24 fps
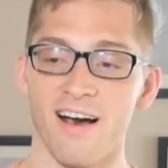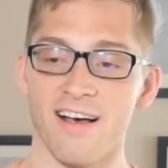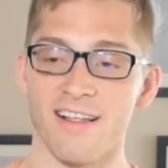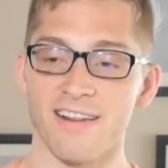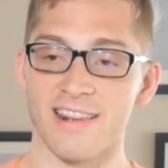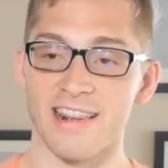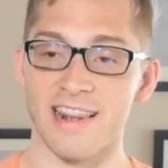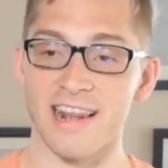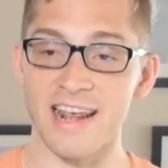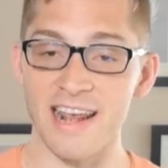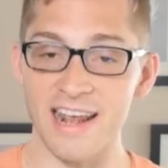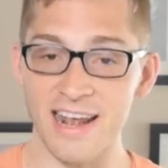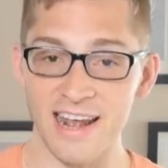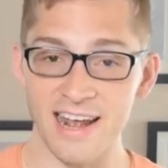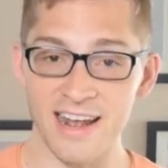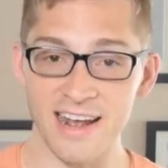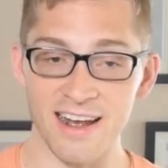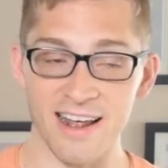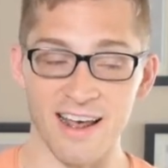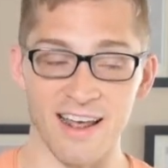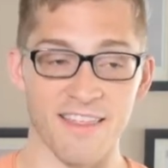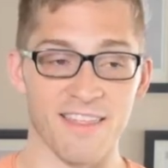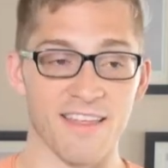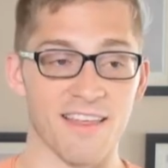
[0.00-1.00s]

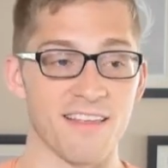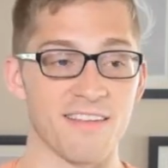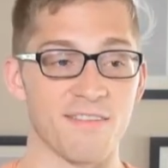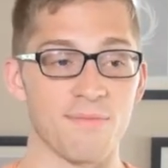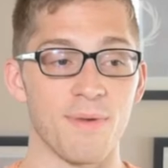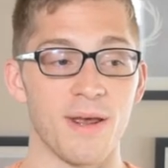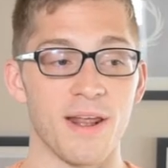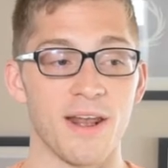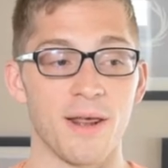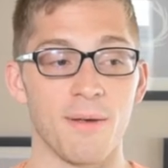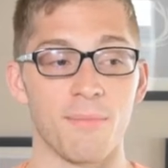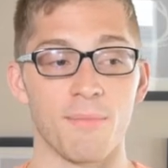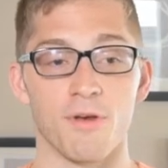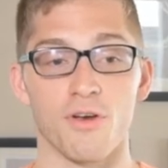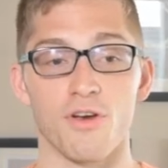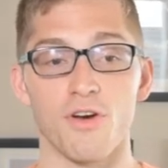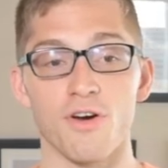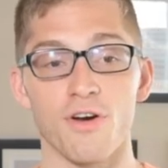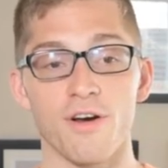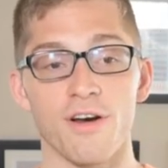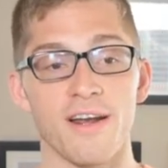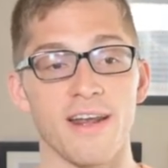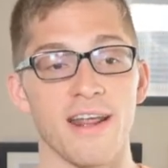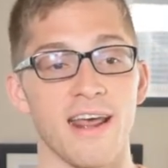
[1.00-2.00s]
lean. I think that's made him
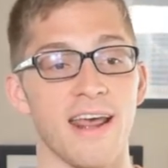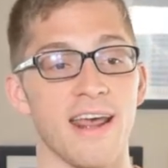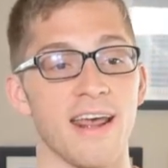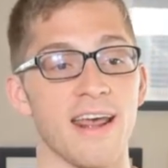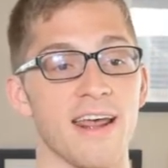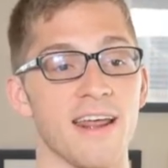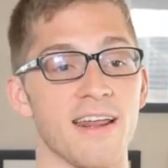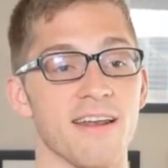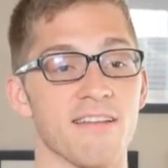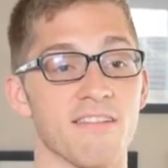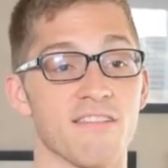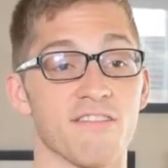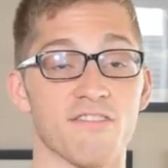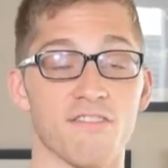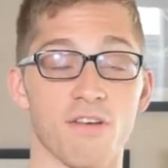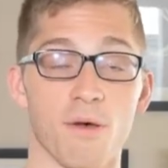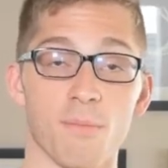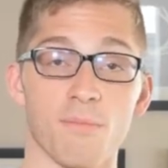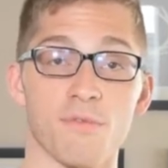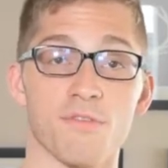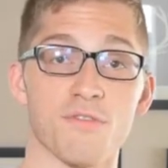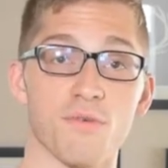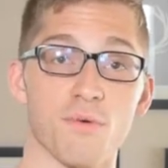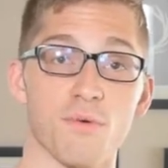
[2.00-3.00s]
good in
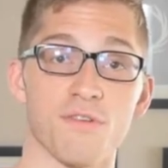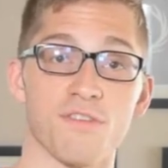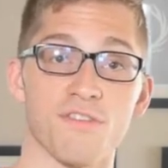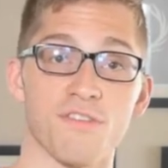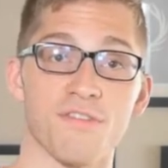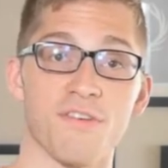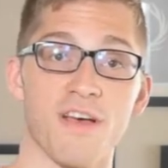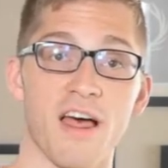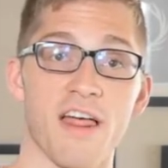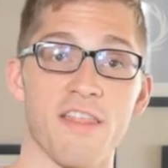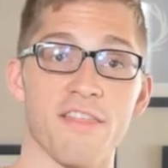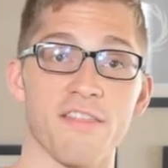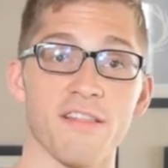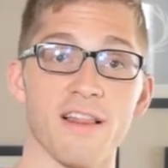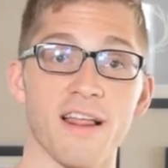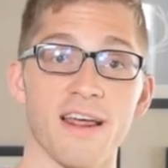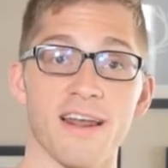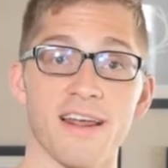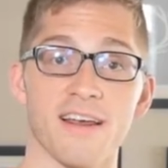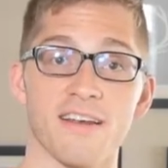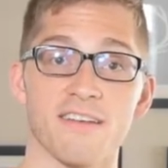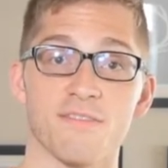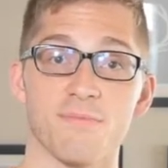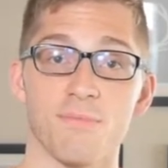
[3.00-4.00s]
some sorts of
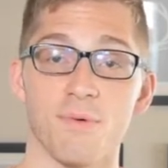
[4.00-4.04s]
athletics.